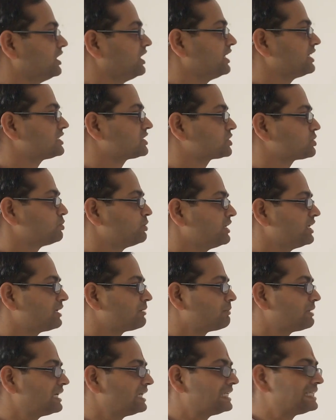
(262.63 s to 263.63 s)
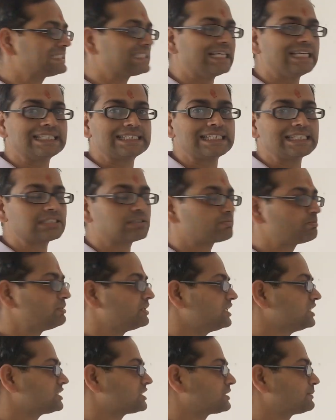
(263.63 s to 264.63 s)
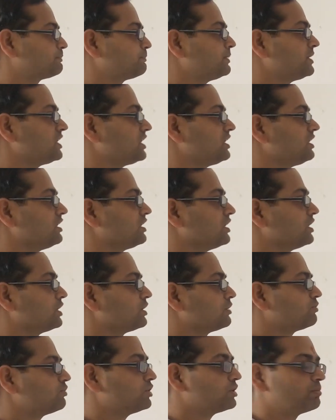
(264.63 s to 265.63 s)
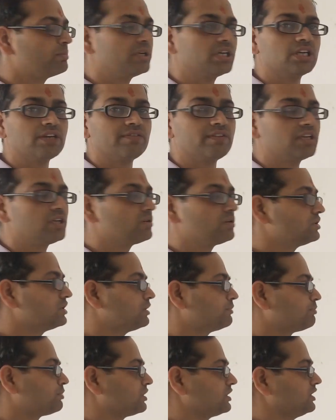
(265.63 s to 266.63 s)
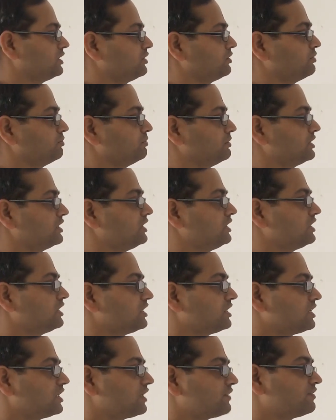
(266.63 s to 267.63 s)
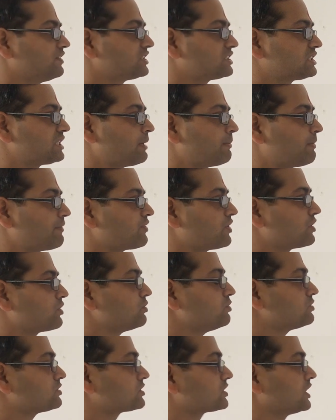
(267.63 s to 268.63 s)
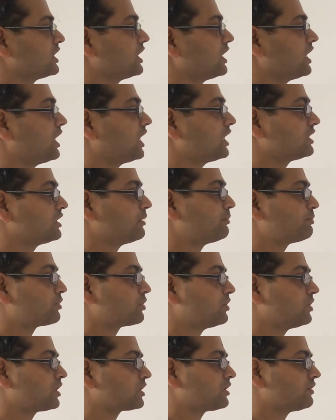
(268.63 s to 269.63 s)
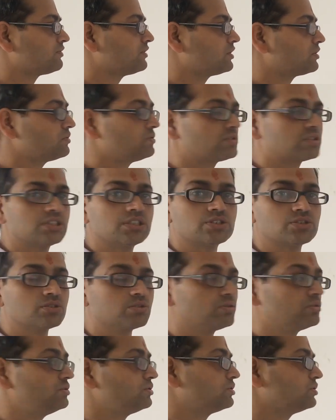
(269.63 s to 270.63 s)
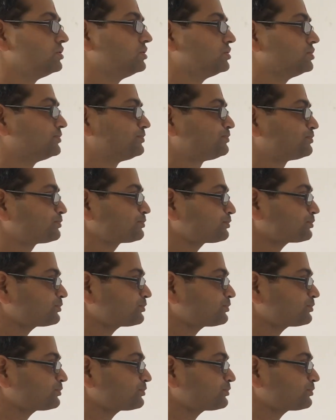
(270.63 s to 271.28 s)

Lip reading: X square minus sx plus p would be giving you the polynomial if the sum of the roots and the product of the roots is known to you.